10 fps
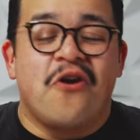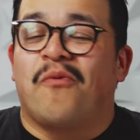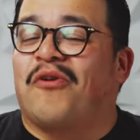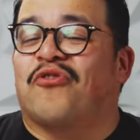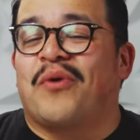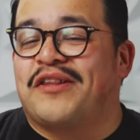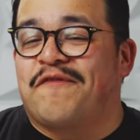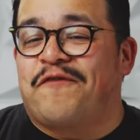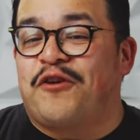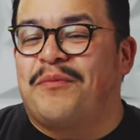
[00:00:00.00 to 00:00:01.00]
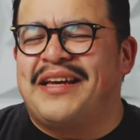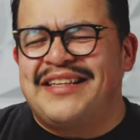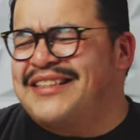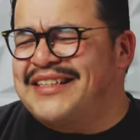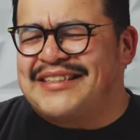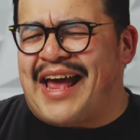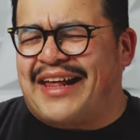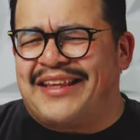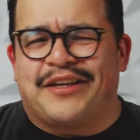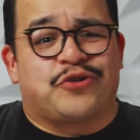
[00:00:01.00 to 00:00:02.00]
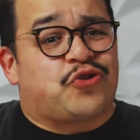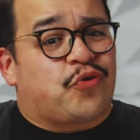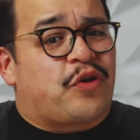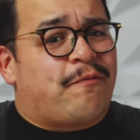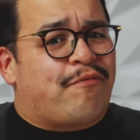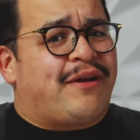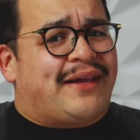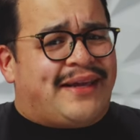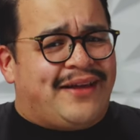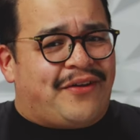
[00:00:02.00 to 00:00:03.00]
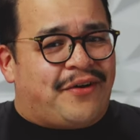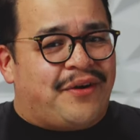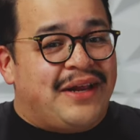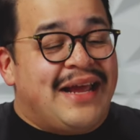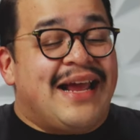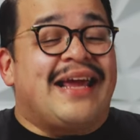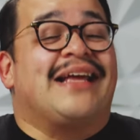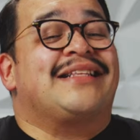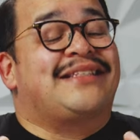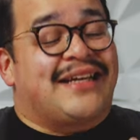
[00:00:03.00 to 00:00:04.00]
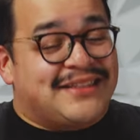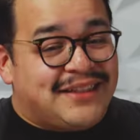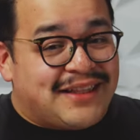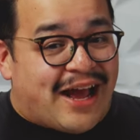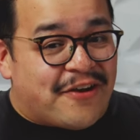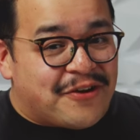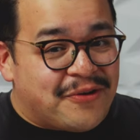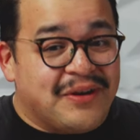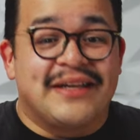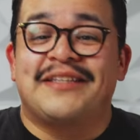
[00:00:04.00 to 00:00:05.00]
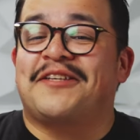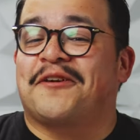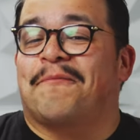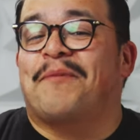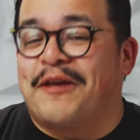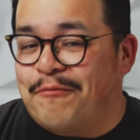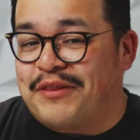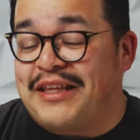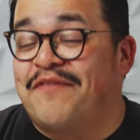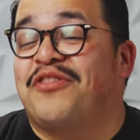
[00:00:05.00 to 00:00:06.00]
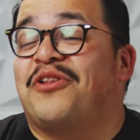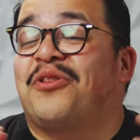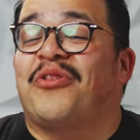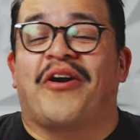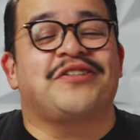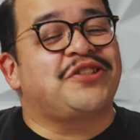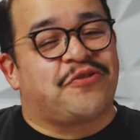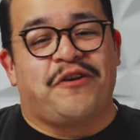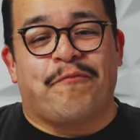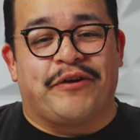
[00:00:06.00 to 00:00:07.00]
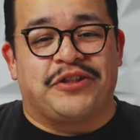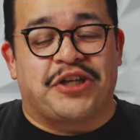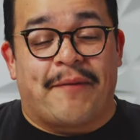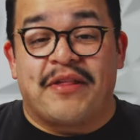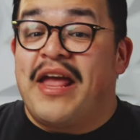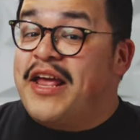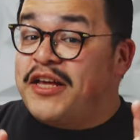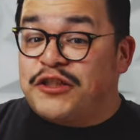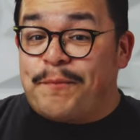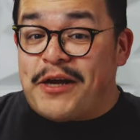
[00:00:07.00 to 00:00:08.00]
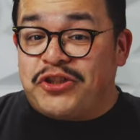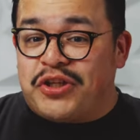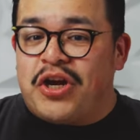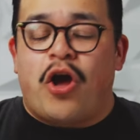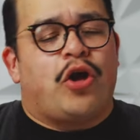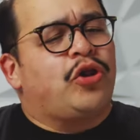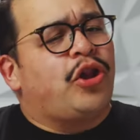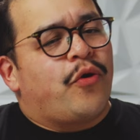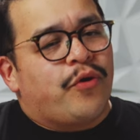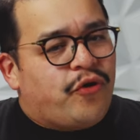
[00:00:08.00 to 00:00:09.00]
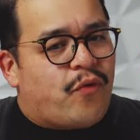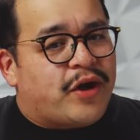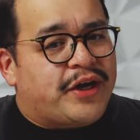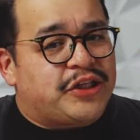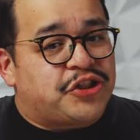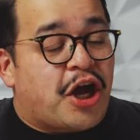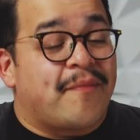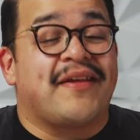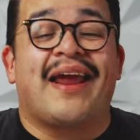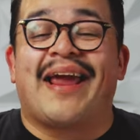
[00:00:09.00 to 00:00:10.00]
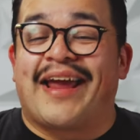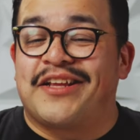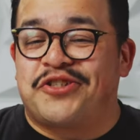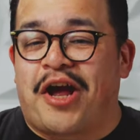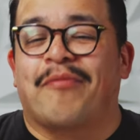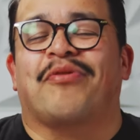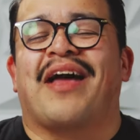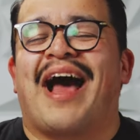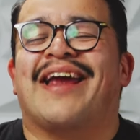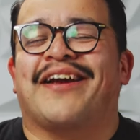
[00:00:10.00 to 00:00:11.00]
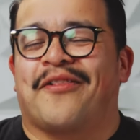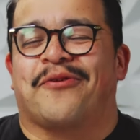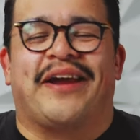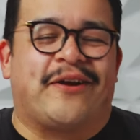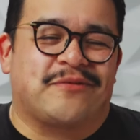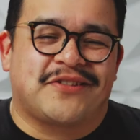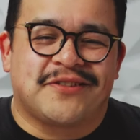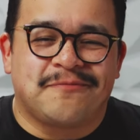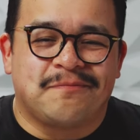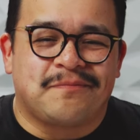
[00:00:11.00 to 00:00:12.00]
While direct-to-film isn't exactly a screen print killer, it does allow you to compete with even the largest screen print shops, especially on lower quantity jobs and jobs with high color counts.